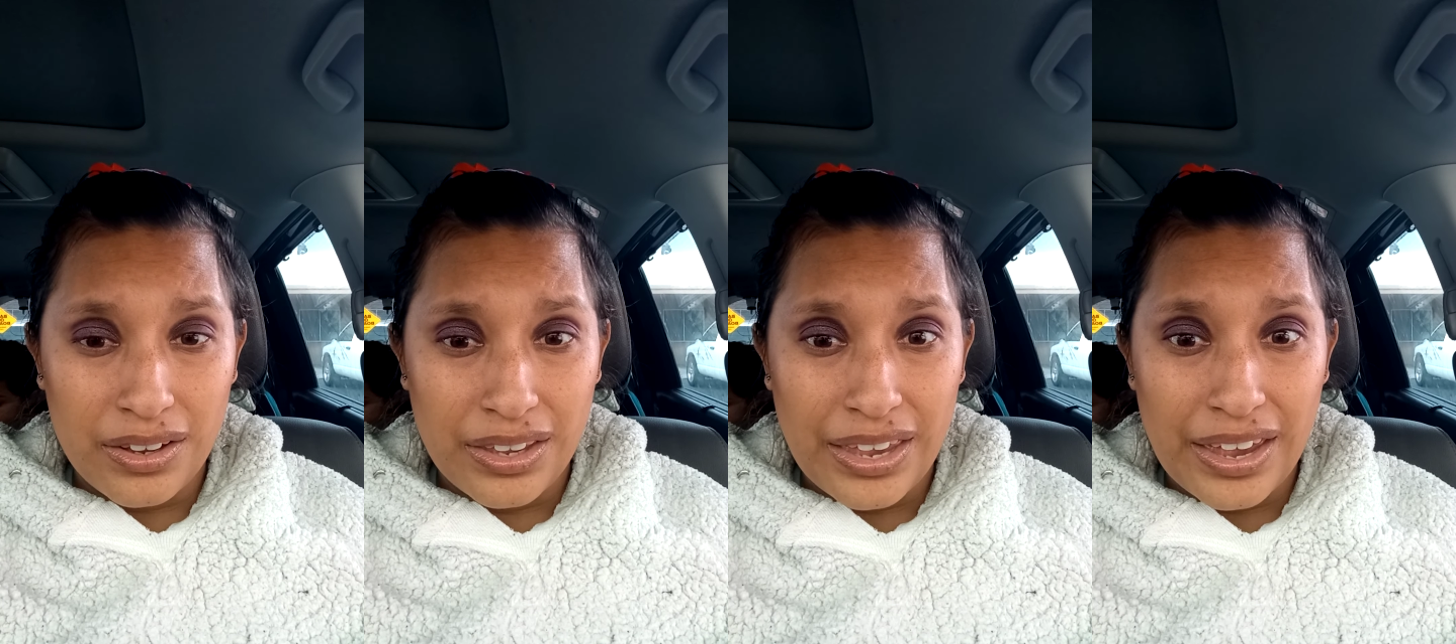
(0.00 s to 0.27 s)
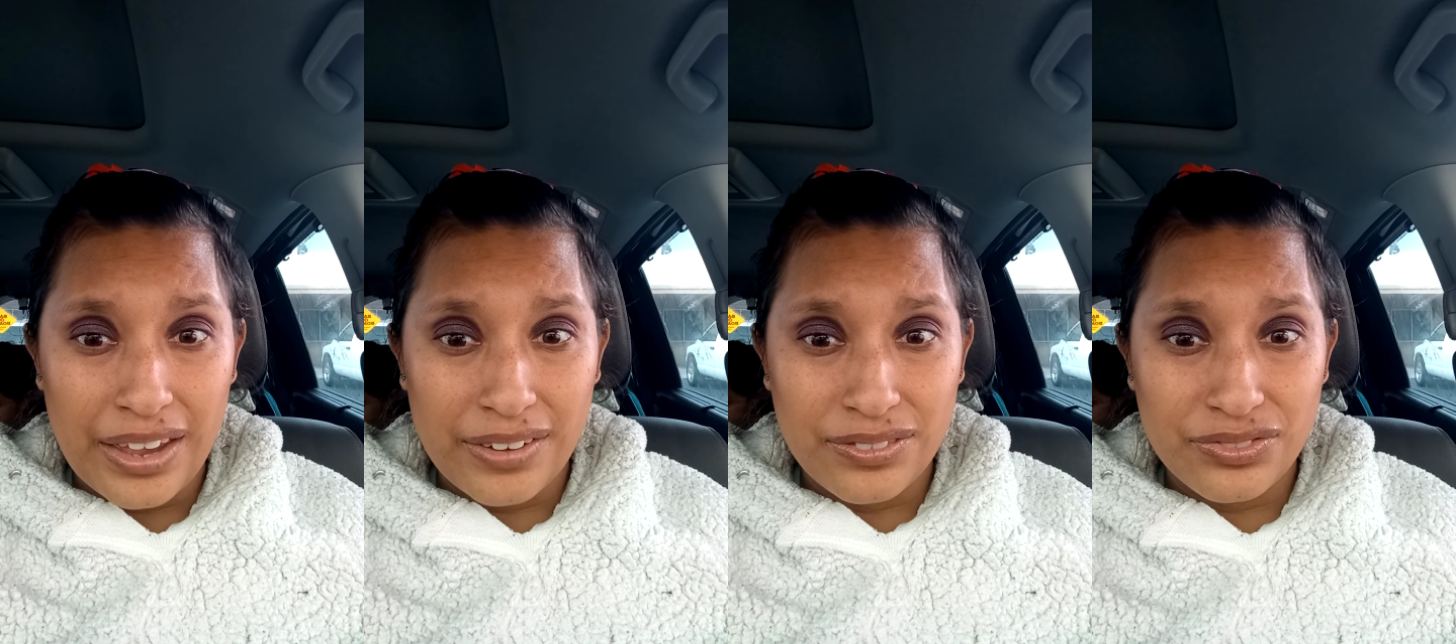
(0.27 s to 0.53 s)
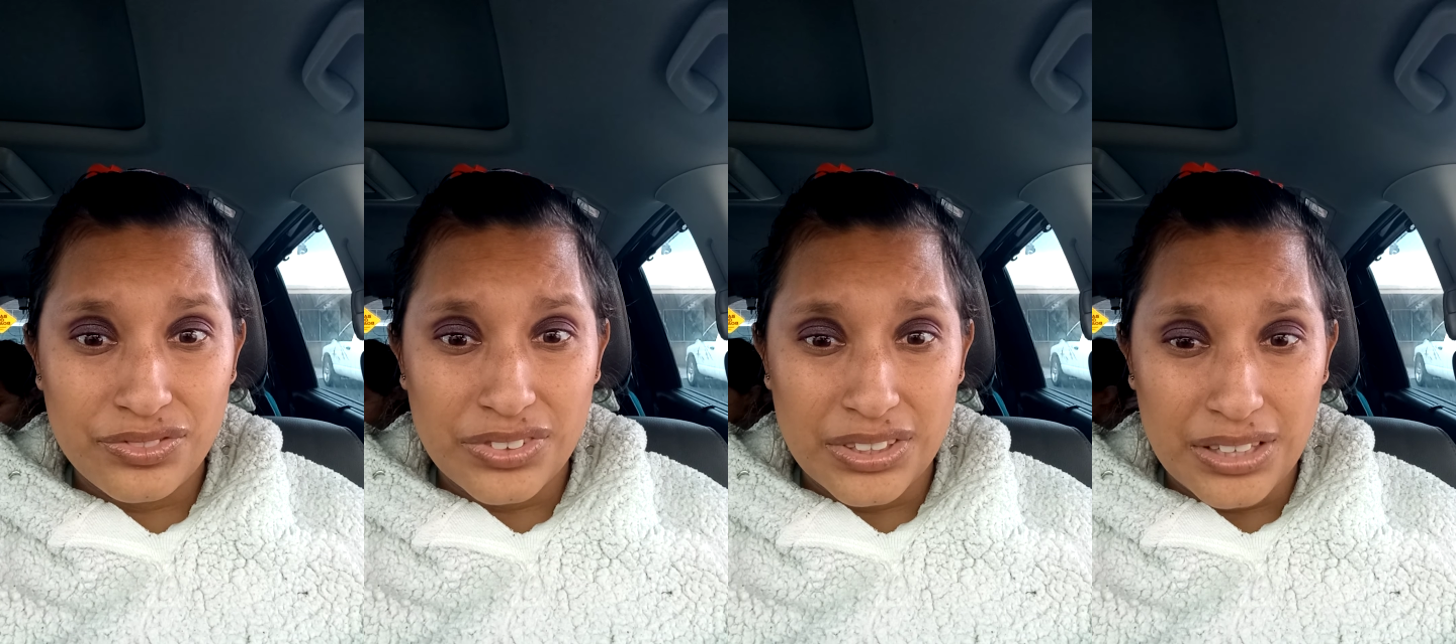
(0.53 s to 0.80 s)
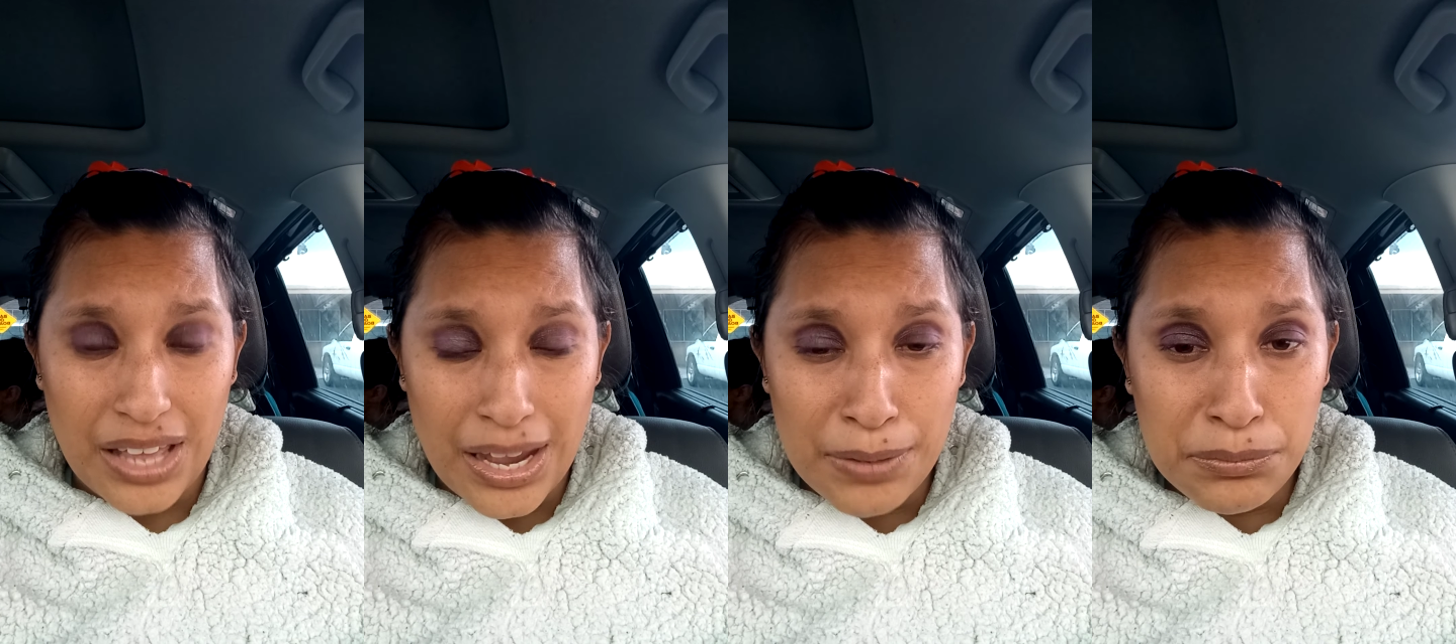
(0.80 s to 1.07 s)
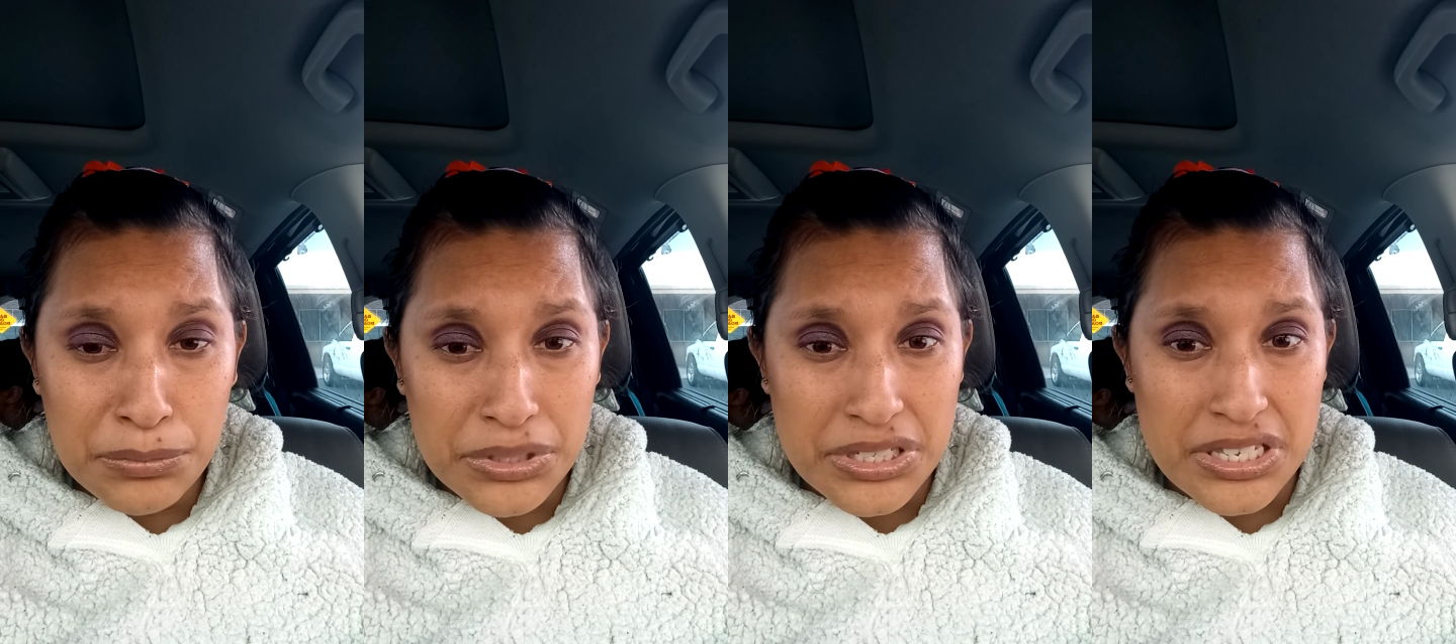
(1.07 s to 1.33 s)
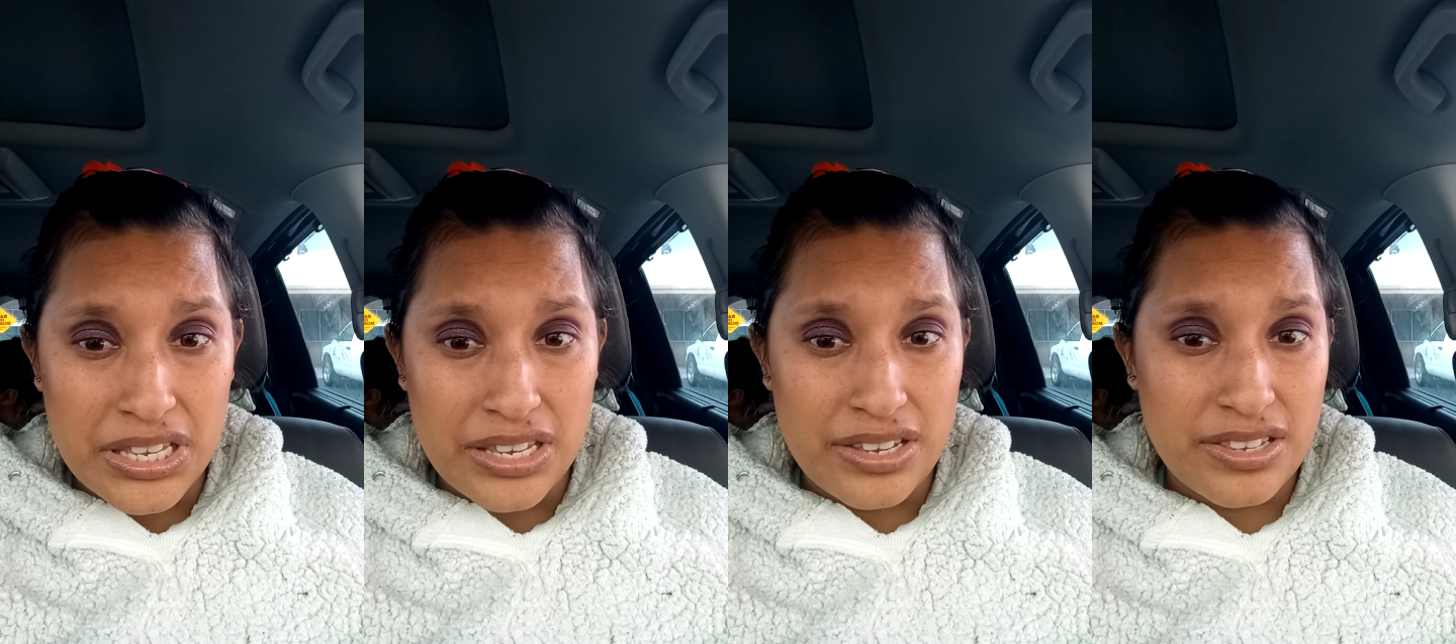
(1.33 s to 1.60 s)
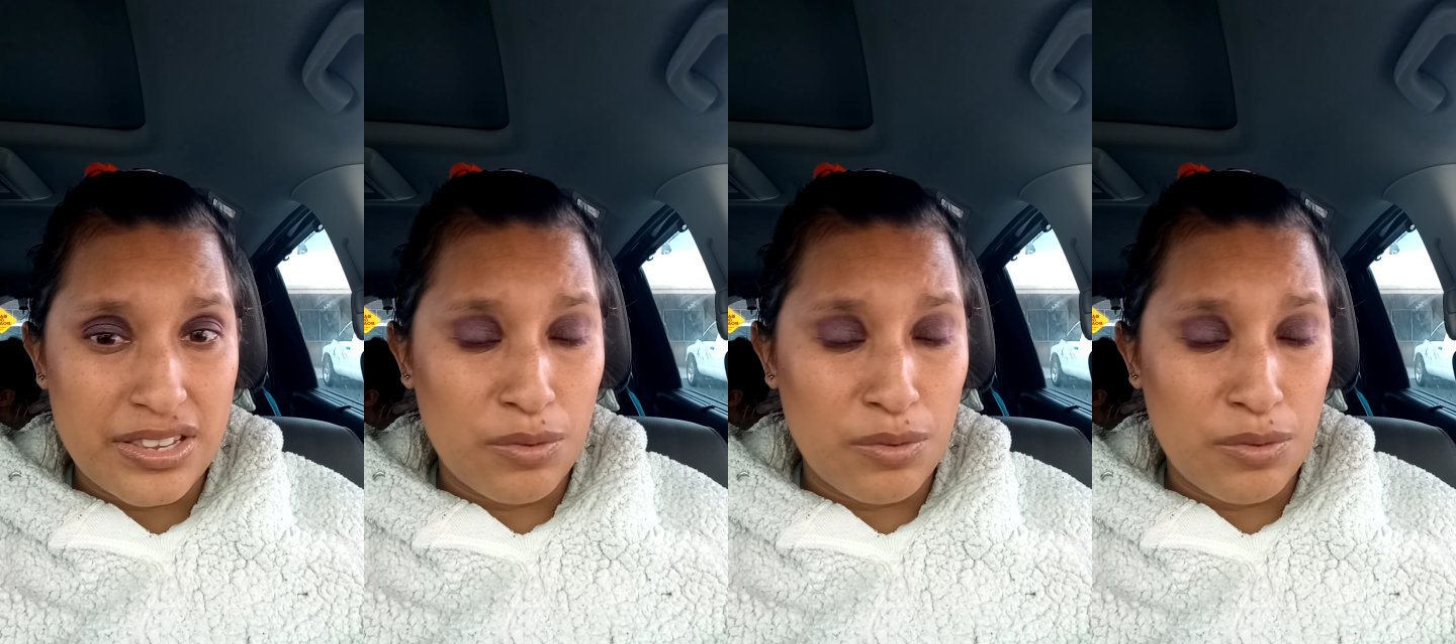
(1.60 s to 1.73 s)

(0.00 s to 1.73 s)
get Lyme disease.